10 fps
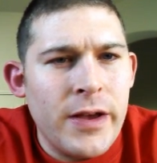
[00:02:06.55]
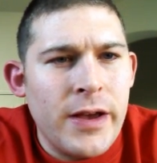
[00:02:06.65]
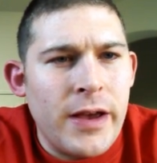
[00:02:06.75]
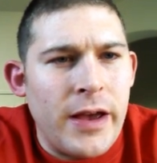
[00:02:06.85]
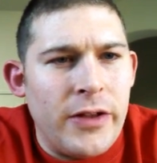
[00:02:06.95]

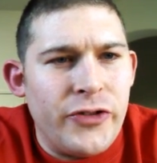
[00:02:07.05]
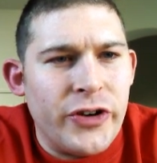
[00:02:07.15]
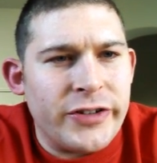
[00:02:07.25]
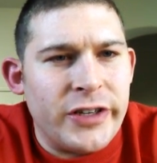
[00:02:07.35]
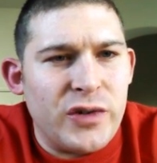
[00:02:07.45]
And
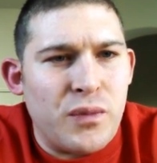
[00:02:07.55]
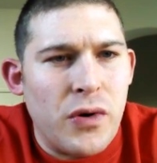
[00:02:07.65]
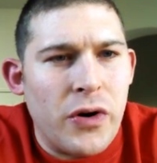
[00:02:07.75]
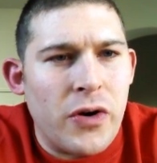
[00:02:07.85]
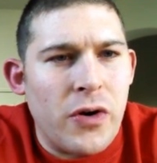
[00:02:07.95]
Justin's
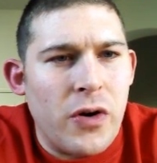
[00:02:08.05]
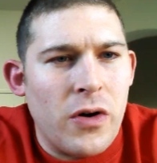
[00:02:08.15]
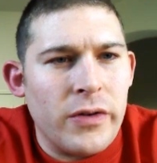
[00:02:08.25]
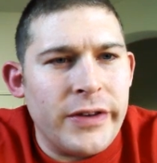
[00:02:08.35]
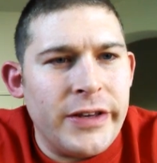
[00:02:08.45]
protocol
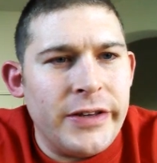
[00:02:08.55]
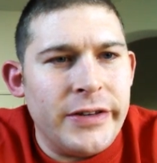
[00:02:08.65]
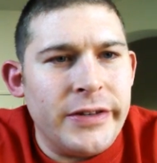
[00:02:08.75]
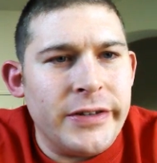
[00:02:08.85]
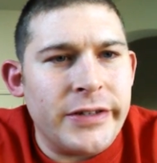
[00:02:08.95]

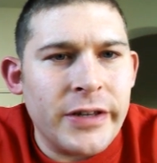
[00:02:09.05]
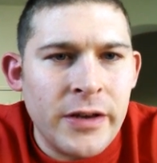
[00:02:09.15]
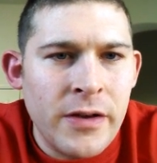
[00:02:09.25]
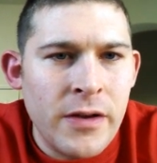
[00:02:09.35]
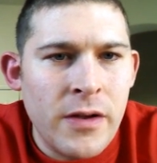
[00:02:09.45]
is
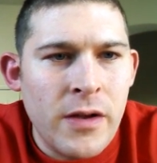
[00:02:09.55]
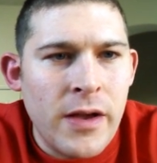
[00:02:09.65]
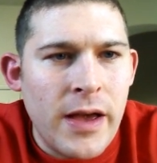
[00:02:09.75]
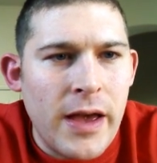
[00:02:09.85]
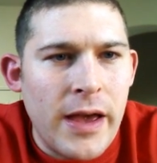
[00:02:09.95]

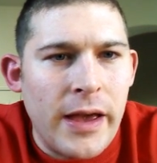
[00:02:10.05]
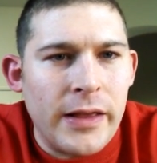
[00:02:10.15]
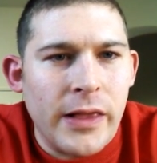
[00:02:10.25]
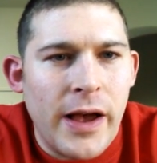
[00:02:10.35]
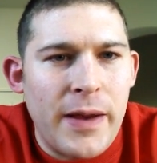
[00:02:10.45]
a
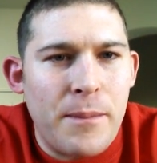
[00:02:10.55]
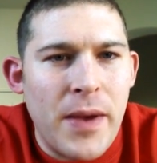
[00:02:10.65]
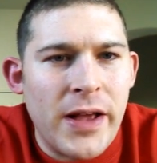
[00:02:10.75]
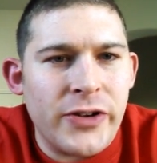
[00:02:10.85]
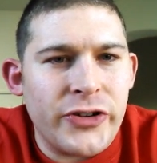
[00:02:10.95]
light
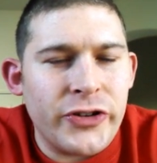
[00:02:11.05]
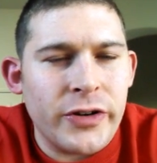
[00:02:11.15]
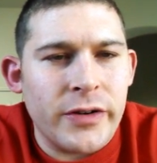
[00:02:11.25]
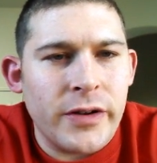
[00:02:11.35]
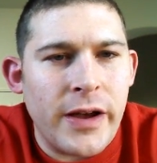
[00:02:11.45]
bench
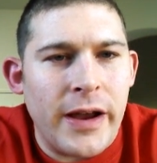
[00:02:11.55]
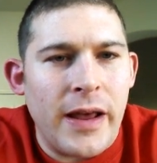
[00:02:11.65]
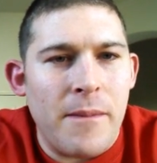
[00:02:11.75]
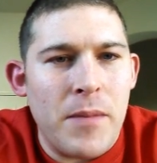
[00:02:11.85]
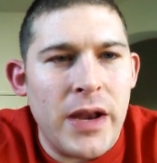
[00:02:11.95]
and a
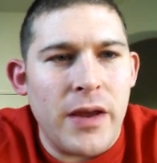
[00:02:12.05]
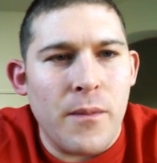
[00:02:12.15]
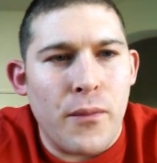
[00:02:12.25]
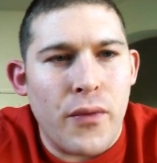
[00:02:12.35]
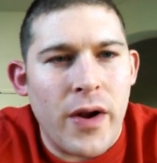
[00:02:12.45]
medium
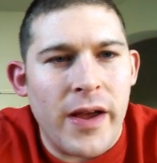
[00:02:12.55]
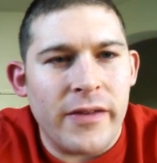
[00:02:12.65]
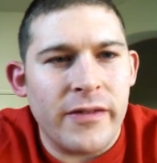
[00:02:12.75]
press.